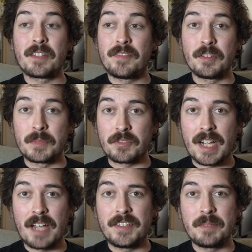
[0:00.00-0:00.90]
of the film
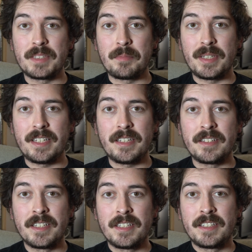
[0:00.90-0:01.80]
drives him to be
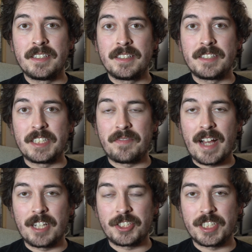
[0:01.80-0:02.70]
this
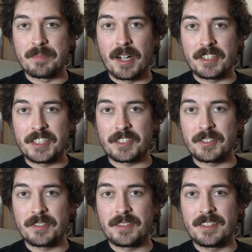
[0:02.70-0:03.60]
fascist
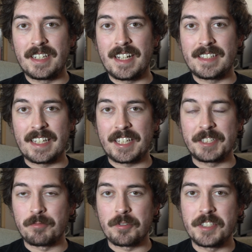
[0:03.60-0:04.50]
monster that
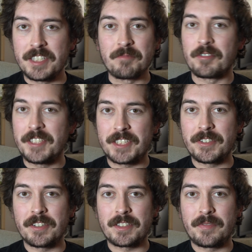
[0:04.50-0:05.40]
gets worse and worse
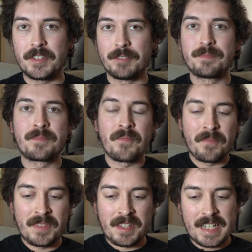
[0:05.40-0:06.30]
throughout the film.
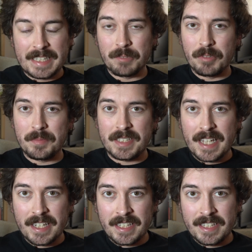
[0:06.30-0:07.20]
And the woman
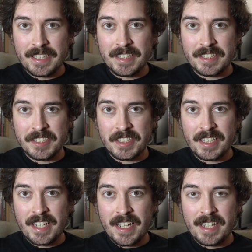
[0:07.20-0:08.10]
that he's
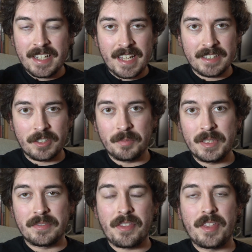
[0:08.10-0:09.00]
in a little bit
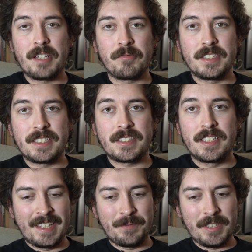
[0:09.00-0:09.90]
of a thing with,
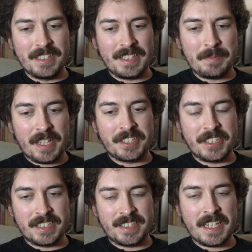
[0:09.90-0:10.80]
it really makes
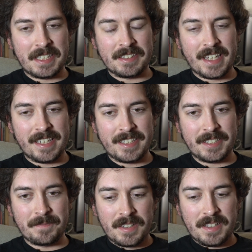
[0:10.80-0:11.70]
you think, like,
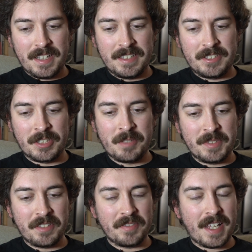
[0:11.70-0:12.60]
in
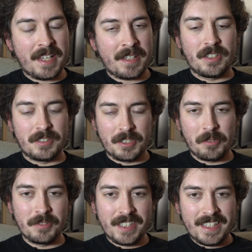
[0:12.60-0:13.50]
terms of like
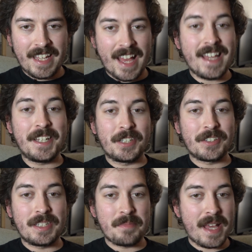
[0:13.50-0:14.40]
lonely,
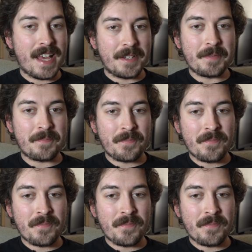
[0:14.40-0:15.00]
angry men,